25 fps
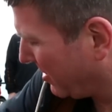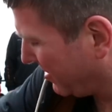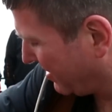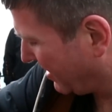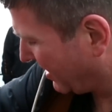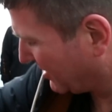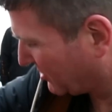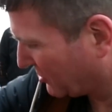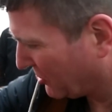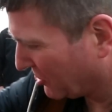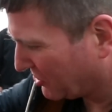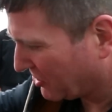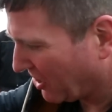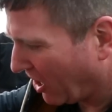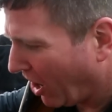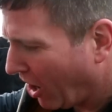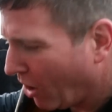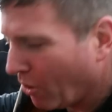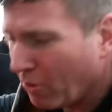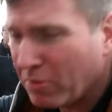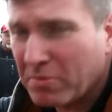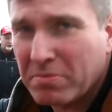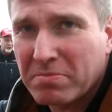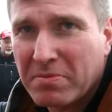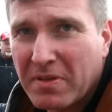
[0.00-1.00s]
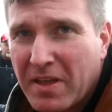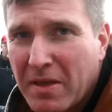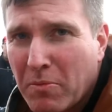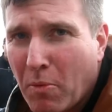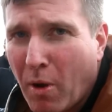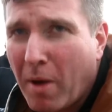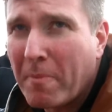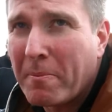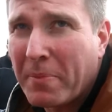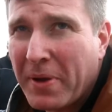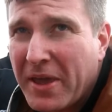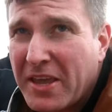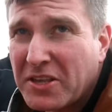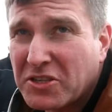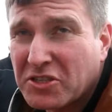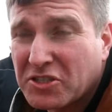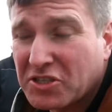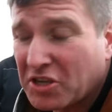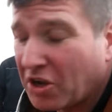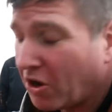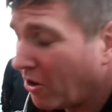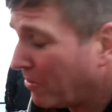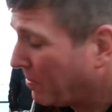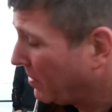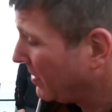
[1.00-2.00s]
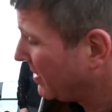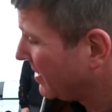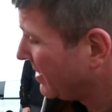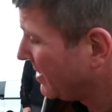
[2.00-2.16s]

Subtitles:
that's just a whole one-piece tub